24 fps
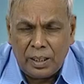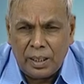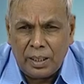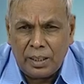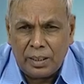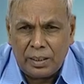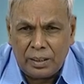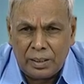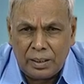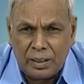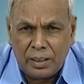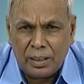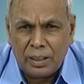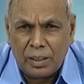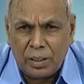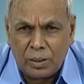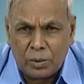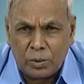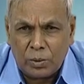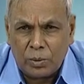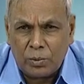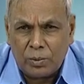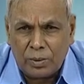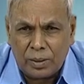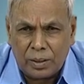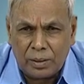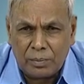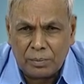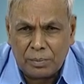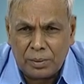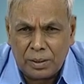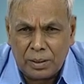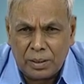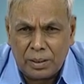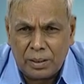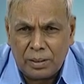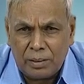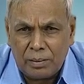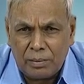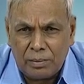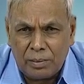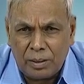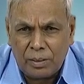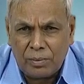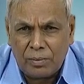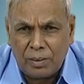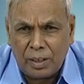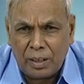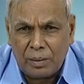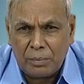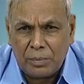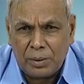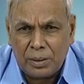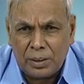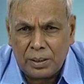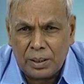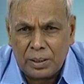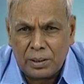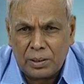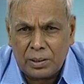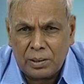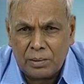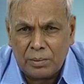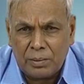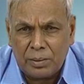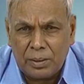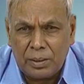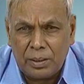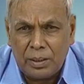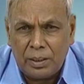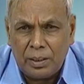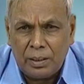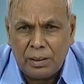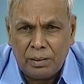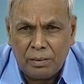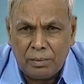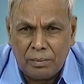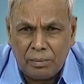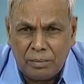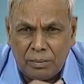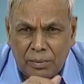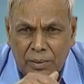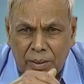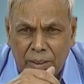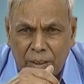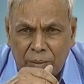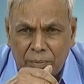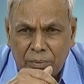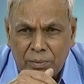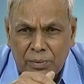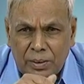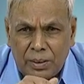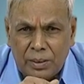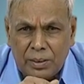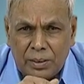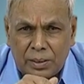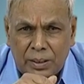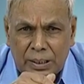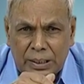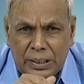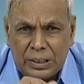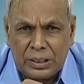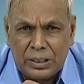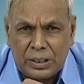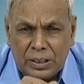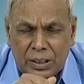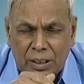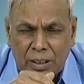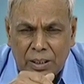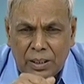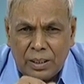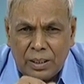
and here also one of the requirement that will be the naphthenes rich